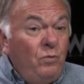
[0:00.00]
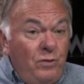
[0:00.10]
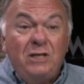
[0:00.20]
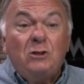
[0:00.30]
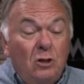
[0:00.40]

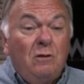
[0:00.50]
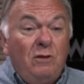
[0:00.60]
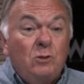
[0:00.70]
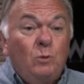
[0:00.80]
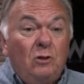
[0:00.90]
this
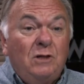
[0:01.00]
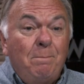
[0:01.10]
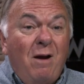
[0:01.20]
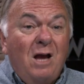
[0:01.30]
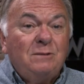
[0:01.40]
one looked
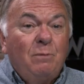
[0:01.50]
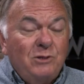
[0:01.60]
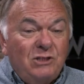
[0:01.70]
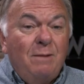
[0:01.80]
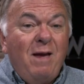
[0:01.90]
impossible,
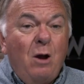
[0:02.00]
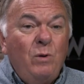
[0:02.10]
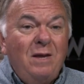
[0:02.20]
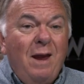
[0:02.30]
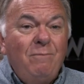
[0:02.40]
but somehow
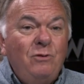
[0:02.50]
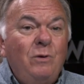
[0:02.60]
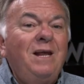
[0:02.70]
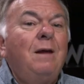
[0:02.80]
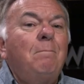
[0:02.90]
we came through
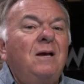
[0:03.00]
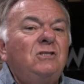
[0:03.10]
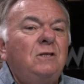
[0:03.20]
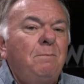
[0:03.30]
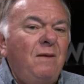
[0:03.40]
it. It
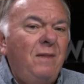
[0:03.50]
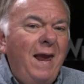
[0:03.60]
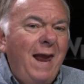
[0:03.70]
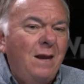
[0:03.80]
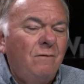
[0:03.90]
must have been the
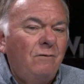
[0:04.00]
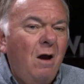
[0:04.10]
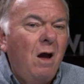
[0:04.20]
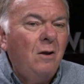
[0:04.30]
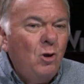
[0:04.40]
hand of
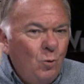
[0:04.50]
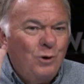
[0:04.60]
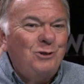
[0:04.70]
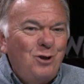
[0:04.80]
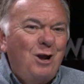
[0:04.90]
God.
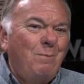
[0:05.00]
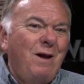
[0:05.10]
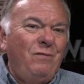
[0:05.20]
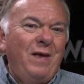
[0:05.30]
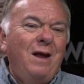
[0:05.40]
We're going to talk
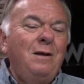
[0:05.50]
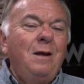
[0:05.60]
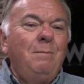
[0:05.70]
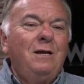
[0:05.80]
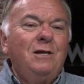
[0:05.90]
about that,
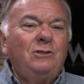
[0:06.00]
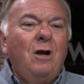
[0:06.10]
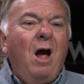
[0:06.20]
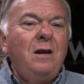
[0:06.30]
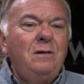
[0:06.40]
because
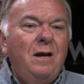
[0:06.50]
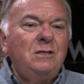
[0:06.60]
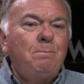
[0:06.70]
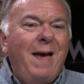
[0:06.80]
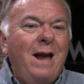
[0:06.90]
God
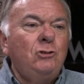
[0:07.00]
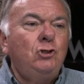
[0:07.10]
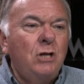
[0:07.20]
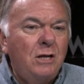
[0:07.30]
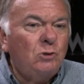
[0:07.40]
does back
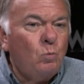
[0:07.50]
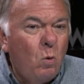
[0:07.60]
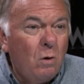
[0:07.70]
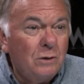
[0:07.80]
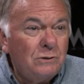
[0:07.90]
just
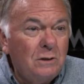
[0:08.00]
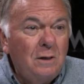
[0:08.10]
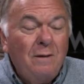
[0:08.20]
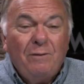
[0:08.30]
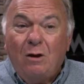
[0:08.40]
wars.
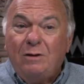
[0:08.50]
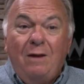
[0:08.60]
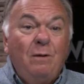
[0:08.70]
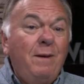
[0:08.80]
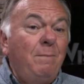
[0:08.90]

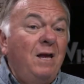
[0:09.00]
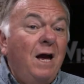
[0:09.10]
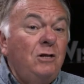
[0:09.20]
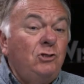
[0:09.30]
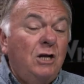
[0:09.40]
Okay, there may be
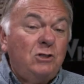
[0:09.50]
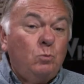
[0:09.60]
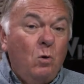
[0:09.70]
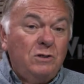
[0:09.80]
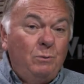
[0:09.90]
unjust
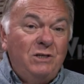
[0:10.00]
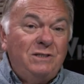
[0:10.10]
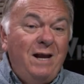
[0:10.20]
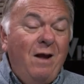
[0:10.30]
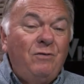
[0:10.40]
wars that we
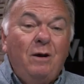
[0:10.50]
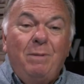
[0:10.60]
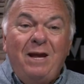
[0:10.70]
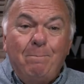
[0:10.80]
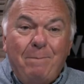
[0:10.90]
see out there,
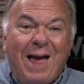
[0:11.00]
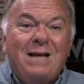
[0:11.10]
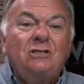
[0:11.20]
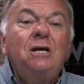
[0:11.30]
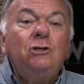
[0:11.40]
but He
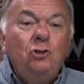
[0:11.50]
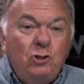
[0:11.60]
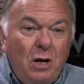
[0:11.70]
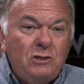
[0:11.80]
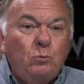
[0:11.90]
backs
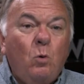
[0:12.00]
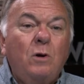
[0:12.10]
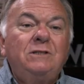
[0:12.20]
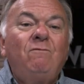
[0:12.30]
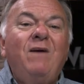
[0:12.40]
just
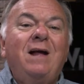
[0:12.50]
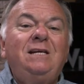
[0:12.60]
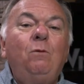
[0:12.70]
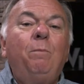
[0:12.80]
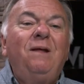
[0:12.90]
wars. In
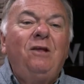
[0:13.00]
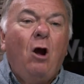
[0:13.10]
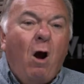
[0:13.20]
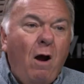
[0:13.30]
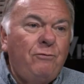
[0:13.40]
fact, He will be
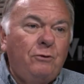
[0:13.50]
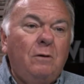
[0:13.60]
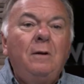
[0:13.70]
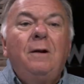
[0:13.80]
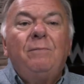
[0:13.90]
the
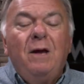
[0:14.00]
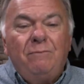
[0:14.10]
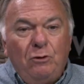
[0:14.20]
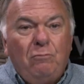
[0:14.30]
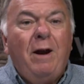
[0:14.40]
author
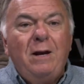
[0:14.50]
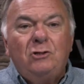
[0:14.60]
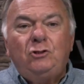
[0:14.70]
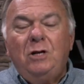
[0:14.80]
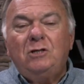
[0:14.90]
of the
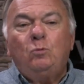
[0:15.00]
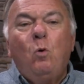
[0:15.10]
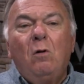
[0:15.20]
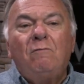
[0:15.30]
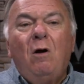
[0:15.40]
greatest just
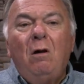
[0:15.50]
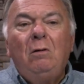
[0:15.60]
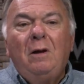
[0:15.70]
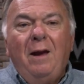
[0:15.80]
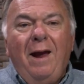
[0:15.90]
war of
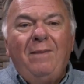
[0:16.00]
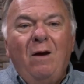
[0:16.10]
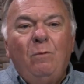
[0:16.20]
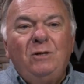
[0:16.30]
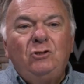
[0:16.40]
all, and
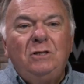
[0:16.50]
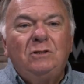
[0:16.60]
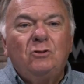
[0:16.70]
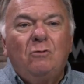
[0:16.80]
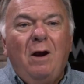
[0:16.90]
that will be
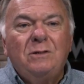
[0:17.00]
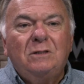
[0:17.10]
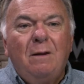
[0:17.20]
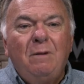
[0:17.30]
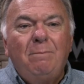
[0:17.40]
Jesus
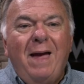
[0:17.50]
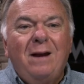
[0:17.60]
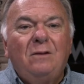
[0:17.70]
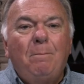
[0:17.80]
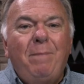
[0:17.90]
Christ coming
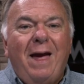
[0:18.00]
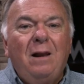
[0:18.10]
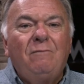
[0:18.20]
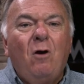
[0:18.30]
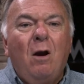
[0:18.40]
back at the
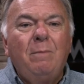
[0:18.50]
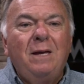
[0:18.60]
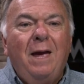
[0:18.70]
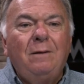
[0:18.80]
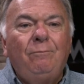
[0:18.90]
Battle of
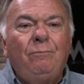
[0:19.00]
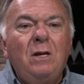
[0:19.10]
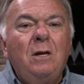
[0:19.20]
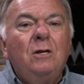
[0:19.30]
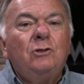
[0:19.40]
Armageddon.
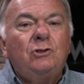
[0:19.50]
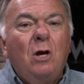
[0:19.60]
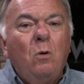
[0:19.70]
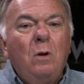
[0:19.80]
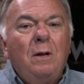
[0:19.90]

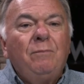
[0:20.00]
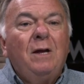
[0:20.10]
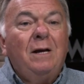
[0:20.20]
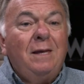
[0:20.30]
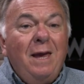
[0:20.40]
So,
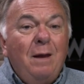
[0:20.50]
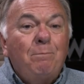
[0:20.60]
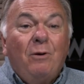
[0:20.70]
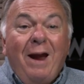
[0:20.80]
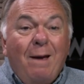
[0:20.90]
again,
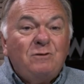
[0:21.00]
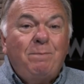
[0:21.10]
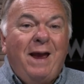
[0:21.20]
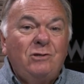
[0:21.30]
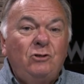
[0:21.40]
perhaps,
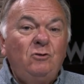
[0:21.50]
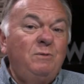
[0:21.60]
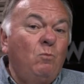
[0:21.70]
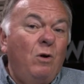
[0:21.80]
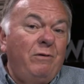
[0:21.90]
Pastor, you've
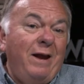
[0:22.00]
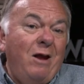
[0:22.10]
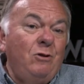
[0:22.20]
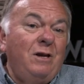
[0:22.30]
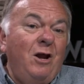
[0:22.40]
been wondering
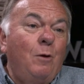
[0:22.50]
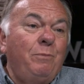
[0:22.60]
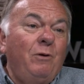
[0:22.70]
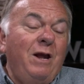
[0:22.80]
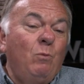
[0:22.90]
how you can
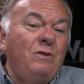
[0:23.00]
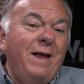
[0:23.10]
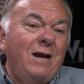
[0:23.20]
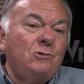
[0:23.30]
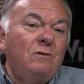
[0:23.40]
help with
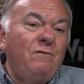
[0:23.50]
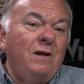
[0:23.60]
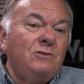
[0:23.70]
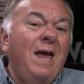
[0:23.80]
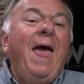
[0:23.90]
national
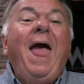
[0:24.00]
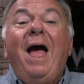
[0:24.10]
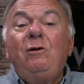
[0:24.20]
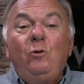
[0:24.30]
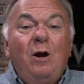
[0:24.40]
defense.
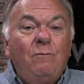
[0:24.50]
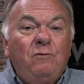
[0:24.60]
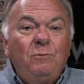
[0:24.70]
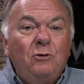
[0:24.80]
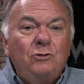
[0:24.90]
How do you help
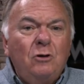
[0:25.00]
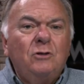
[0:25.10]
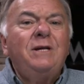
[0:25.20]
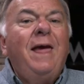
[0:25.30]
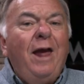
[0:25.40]
from your
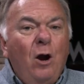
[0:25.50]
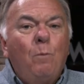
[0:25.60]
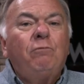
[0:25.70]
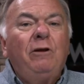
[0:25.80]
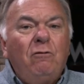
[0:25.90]
church?
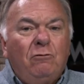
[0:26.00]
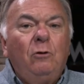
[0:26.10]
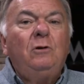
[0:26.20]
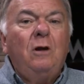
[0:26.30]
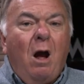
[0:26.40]
Help
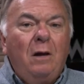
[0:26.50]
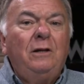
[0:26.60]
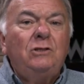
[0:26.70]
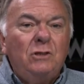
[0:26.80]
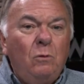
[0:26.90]
recruit
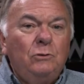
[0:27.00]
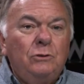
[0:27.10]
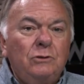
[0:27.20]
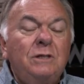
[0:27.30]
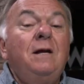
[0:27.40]
godly
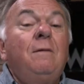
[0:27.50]
soldiers.